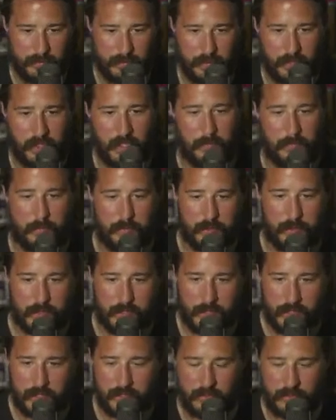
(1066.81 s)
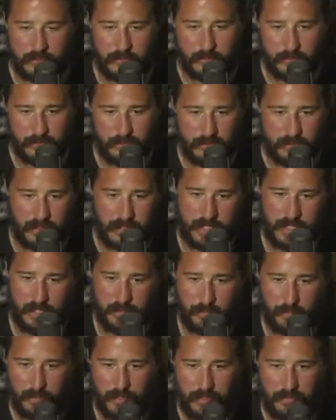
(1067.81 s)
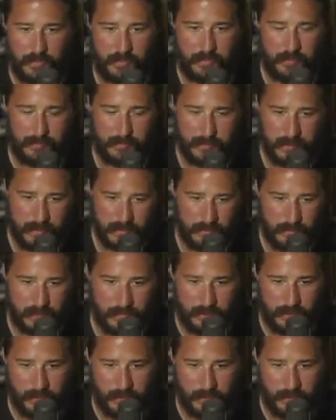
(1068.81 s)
couple good years, and then the rest has been